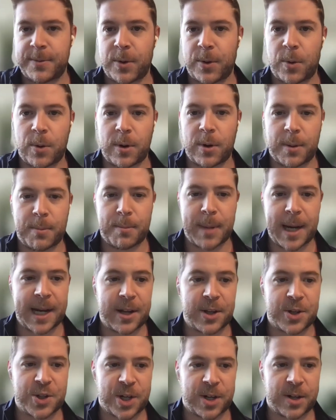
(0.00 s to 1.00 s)
for a
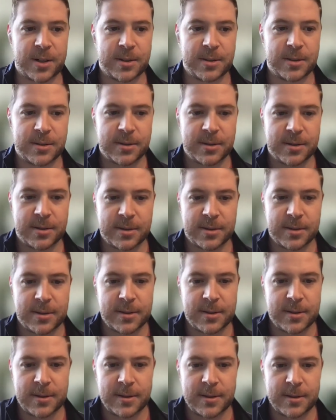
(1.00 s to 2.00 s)
manager,
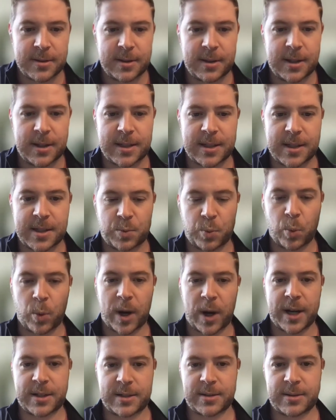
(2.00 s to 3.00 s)
this is
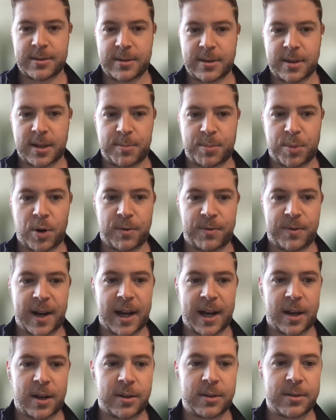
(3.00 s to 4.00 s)
what
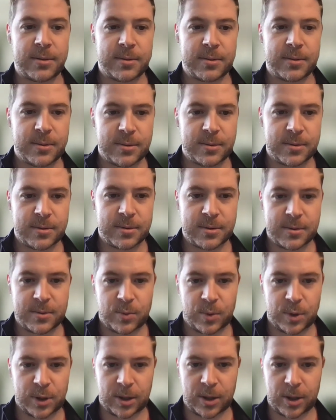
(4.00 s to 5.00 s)
profile
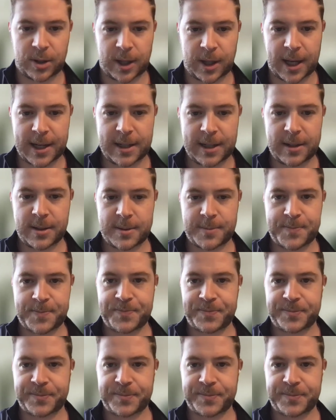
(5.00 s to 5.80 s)
would look like